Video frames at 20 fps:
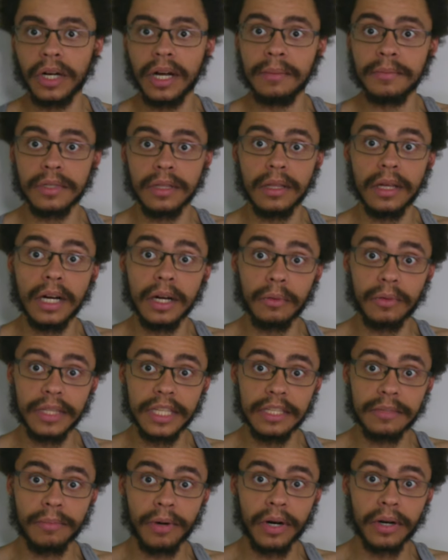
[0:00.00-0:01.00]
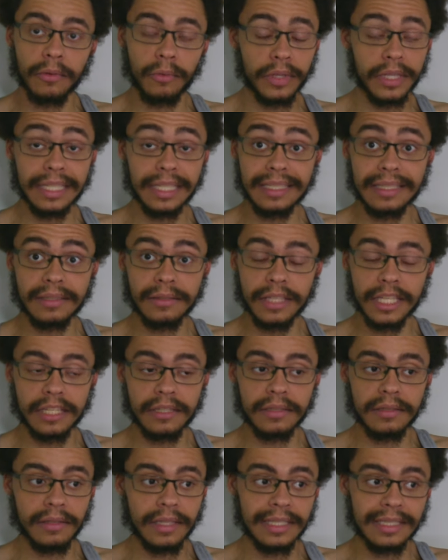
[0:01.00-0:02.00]
to what comes along with this part, with
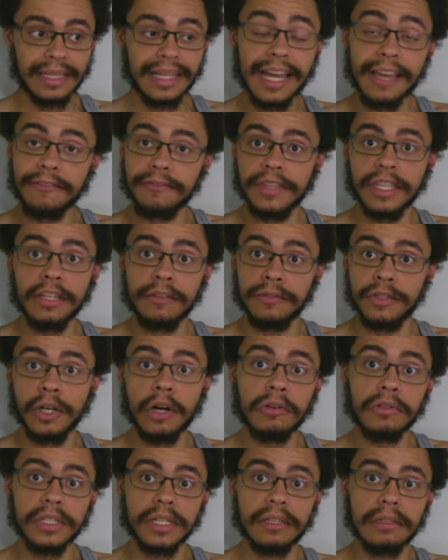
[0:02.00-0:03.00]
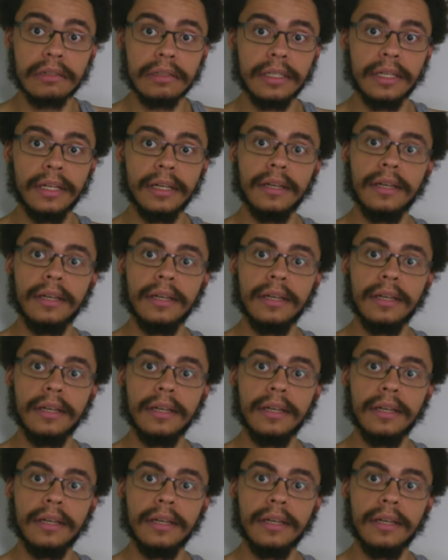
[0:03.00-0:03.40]
this life that you've chosen.